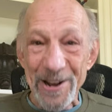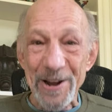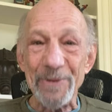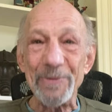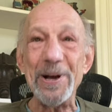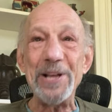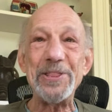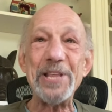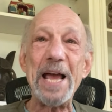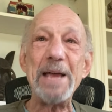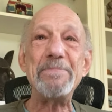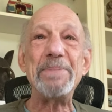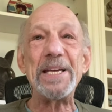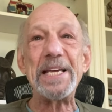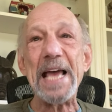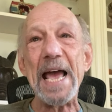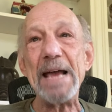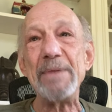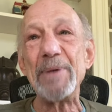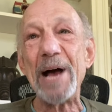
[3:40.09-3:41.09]
when they
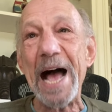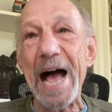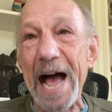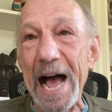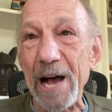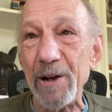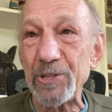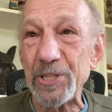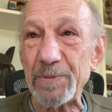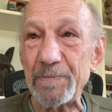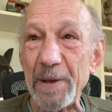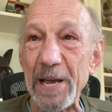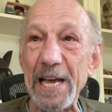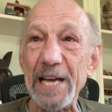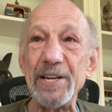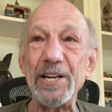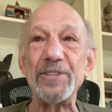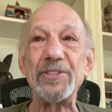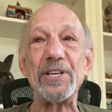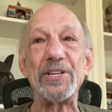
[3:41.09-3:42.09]
became a house
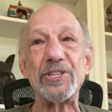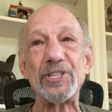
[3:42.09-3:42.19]
band at the